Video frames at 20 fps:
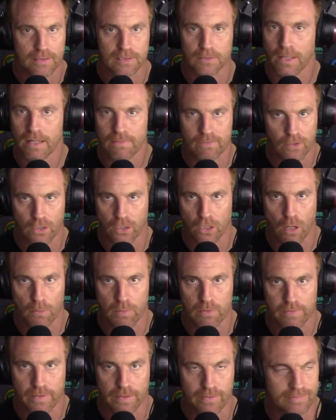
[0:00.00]
So I haven't got a
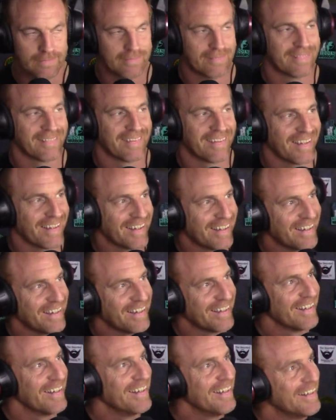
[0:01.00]
copy of
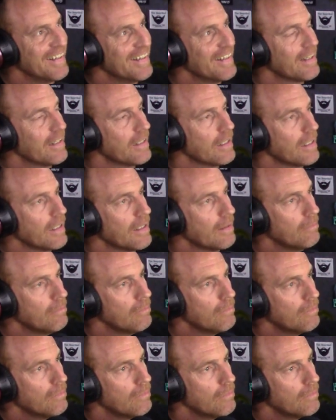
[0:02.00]
it.